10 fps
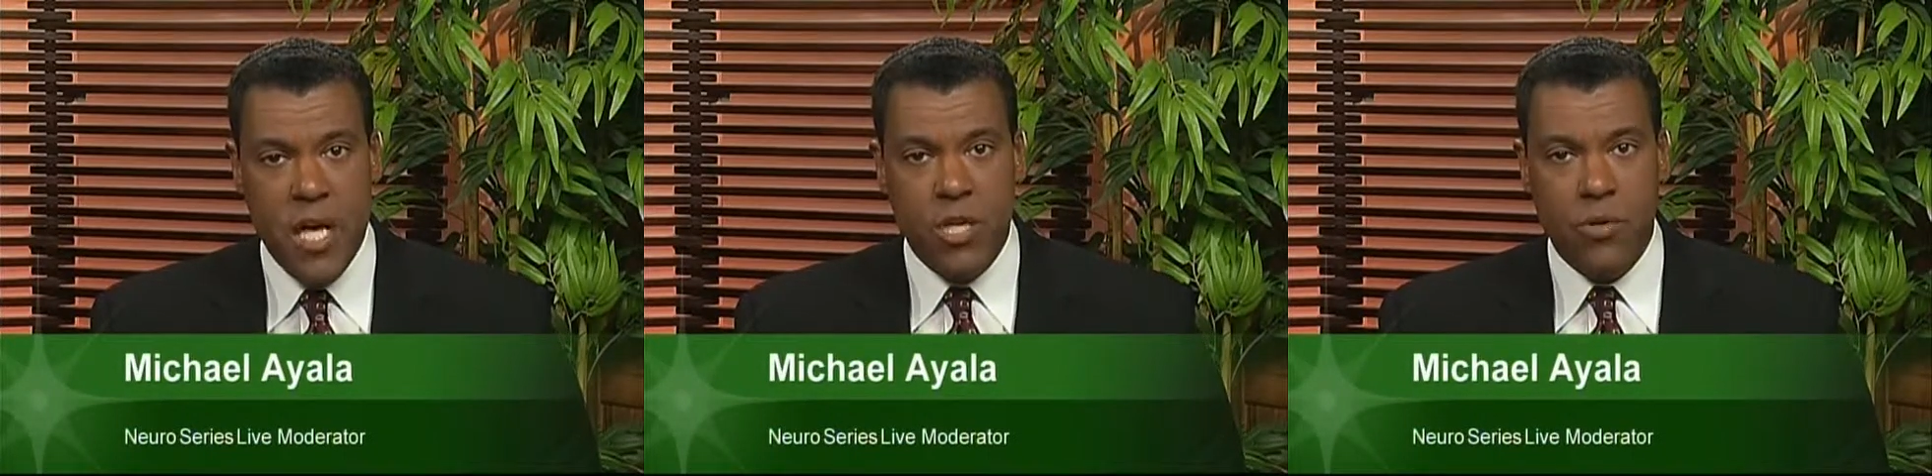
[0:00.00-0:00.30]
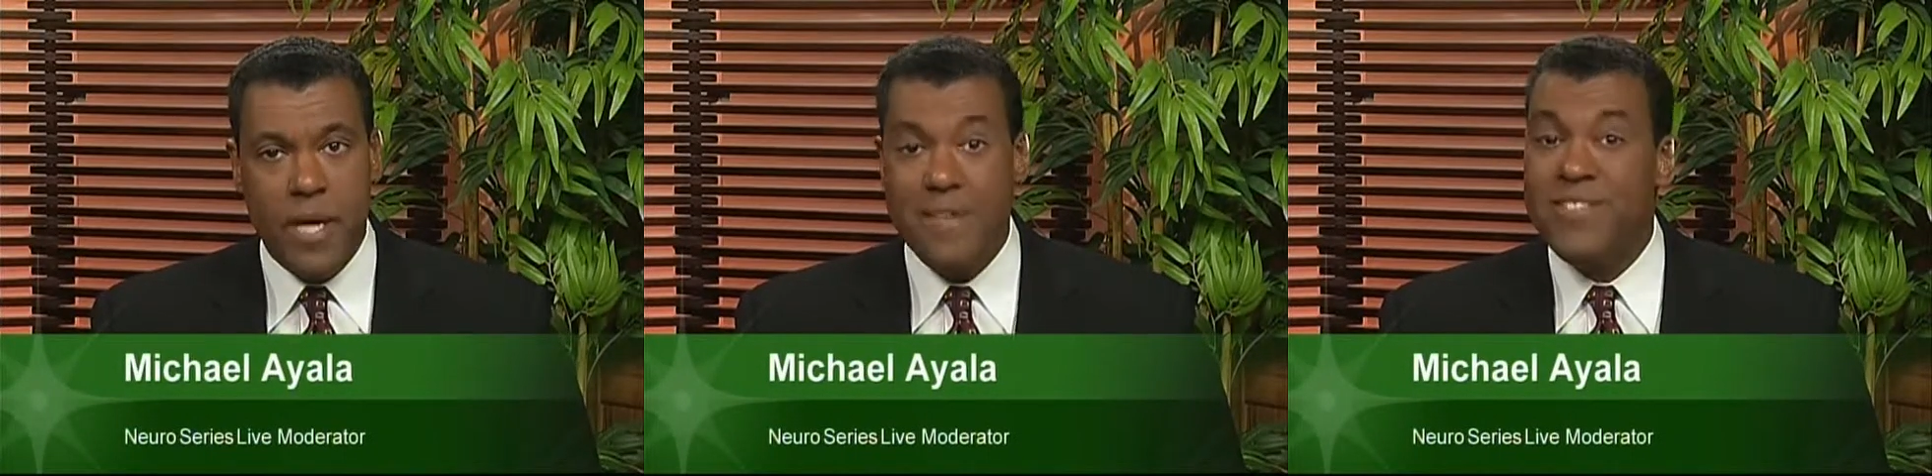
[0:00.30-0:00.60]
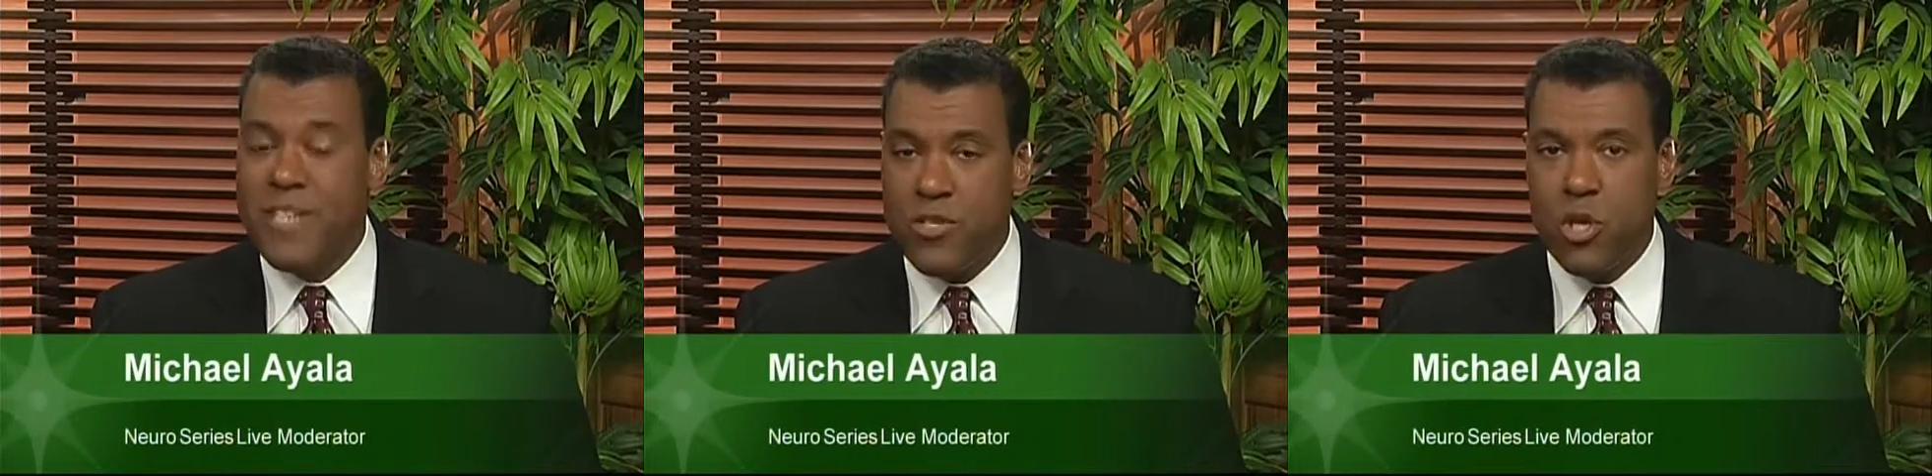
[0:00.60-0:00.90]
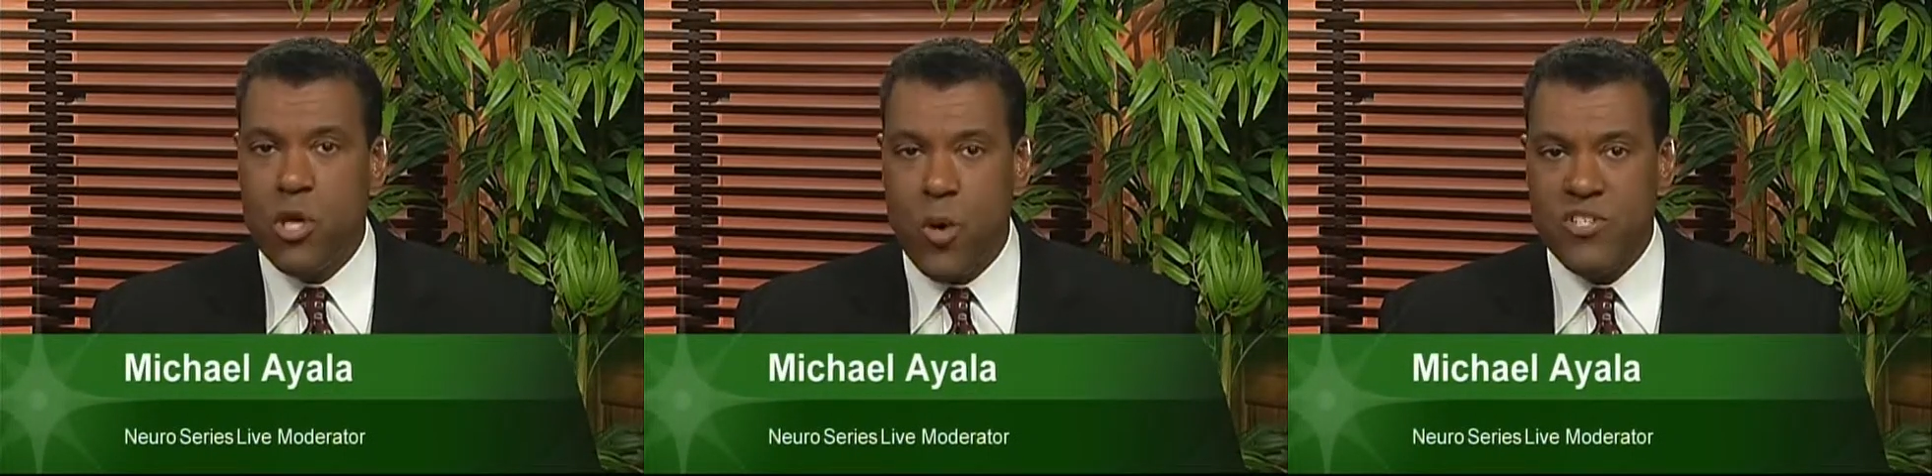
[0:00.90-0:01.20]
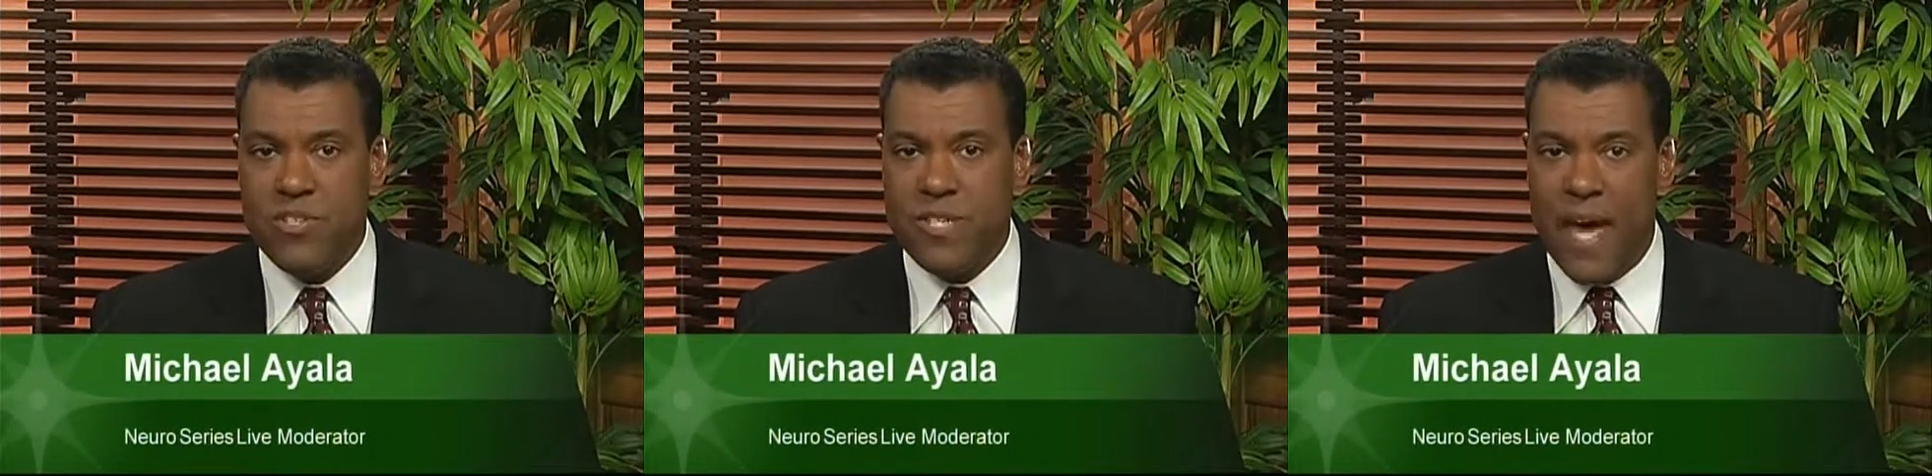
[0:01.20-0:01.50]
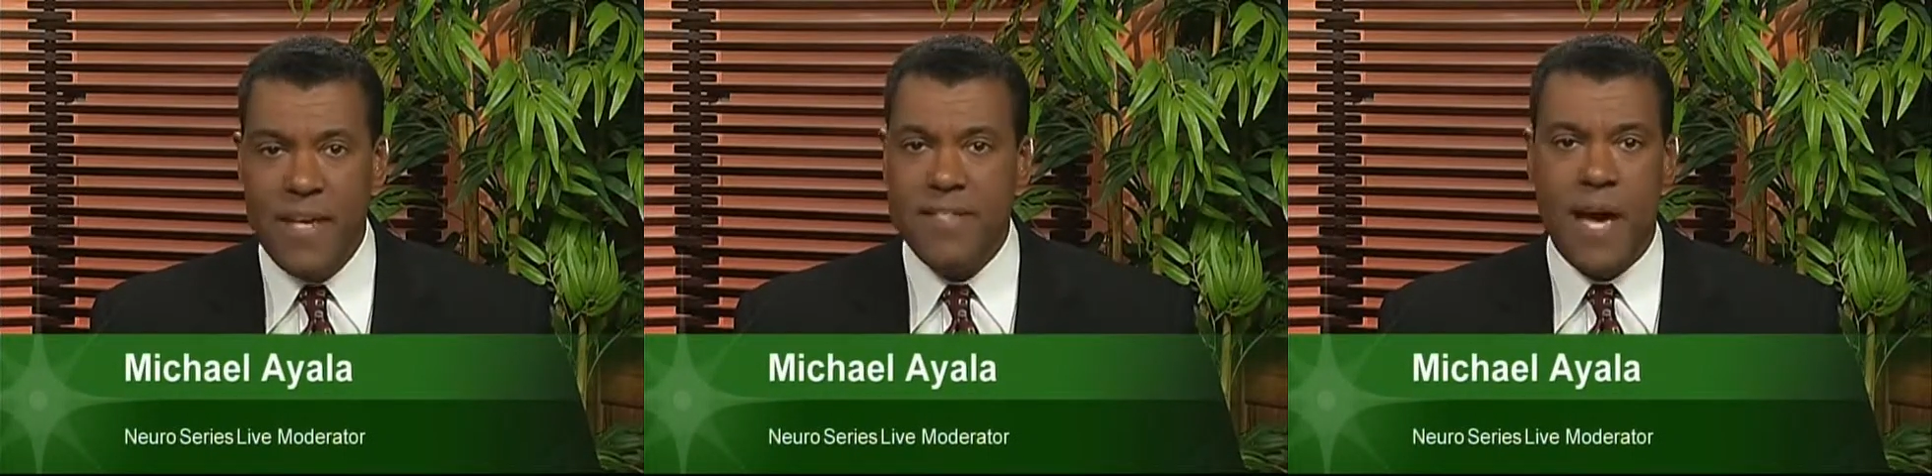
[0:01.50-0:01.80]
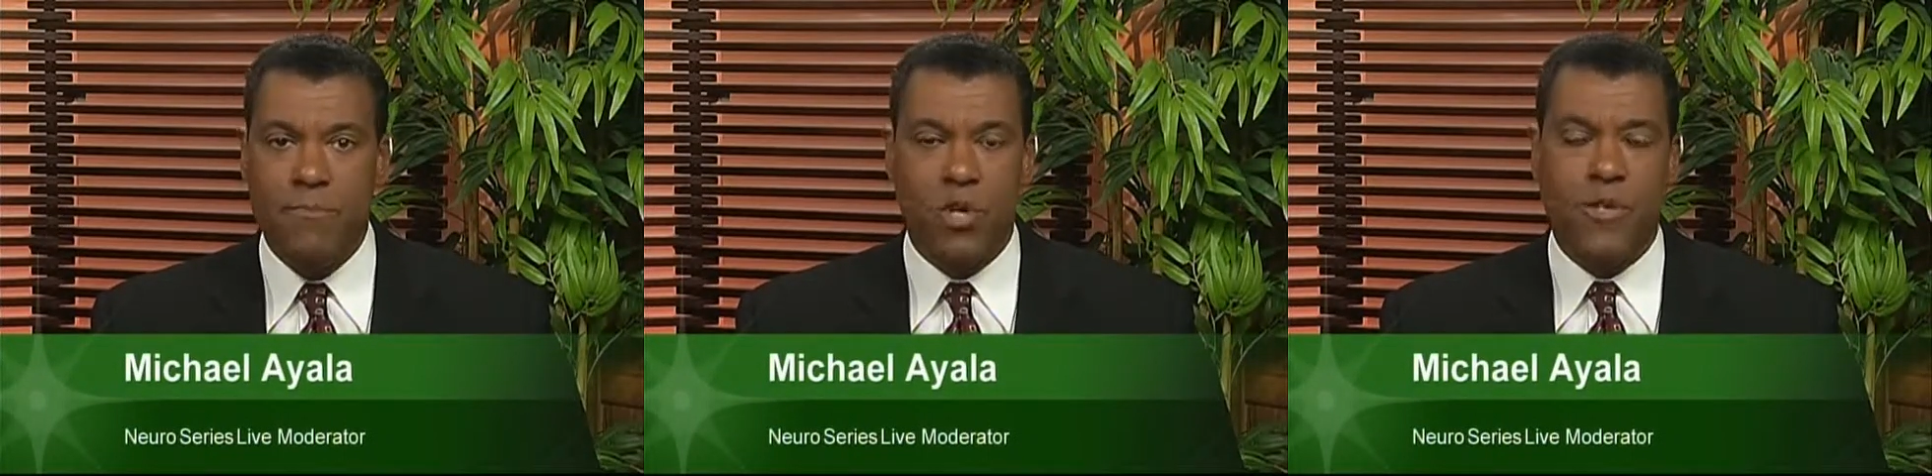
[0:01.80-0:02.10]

You can send your questions anytime